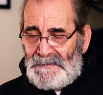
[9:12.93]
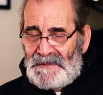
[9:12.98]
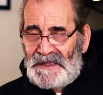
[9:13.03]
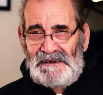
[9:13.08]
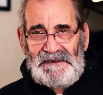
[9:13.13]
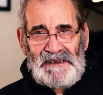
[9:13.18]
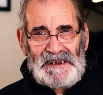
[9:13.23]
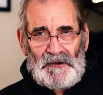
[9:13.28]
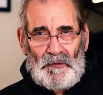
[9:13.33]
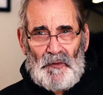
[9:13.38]

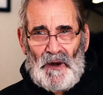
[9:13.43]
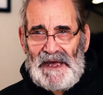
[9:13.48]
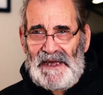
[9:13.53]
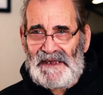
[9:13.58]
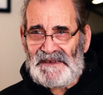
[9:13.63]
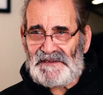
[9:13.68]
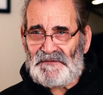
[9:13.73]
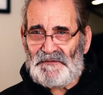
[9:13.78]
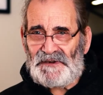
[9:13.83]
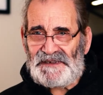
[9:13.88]
And Nick
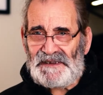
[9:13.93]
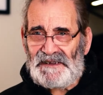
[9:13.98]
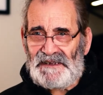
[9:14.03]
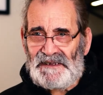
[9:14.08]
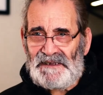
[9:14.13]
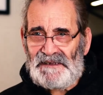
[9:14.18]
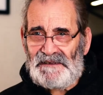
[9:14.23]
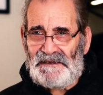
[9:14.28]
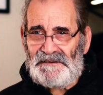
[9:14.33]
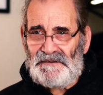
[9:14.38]
Wares was
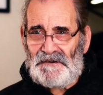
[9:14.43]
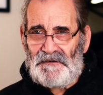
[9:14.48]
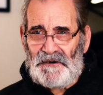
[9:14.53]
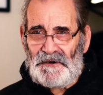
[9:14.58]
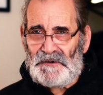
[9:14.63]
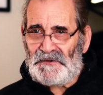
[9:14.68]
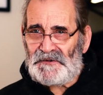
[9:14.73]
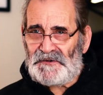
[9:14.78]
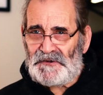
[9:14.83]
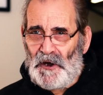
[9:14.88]
a
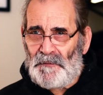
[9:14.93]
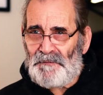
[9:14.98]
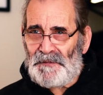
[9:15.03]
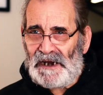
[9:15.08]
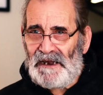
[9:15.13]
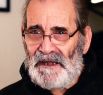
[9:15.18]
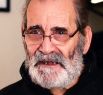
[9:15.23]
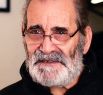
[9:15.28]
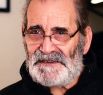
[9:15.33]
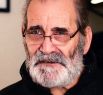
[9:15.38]
real
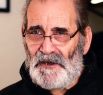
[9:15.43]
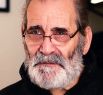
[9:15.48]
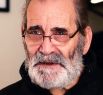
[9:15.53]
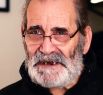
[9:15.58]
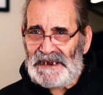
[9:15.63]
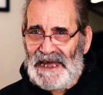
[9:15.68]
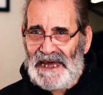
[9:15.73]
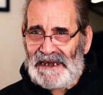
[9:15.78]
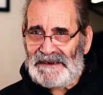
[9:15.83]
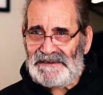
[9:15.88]
top-class
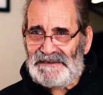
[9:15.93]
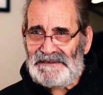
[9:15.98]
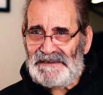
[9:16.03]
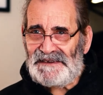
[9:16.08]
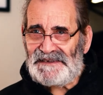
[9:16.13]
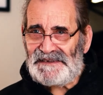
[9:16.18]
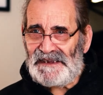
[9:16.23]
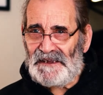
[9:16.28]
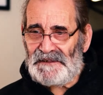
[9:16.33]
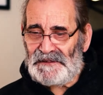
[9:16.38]
comedy act in
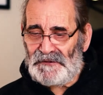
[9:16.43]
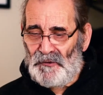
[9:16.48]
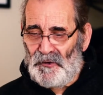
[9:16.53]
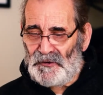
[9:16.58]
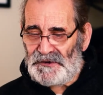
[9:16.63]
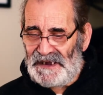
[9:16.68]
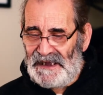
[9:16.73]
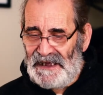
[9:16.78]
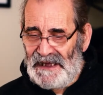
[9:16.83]
this, I thought.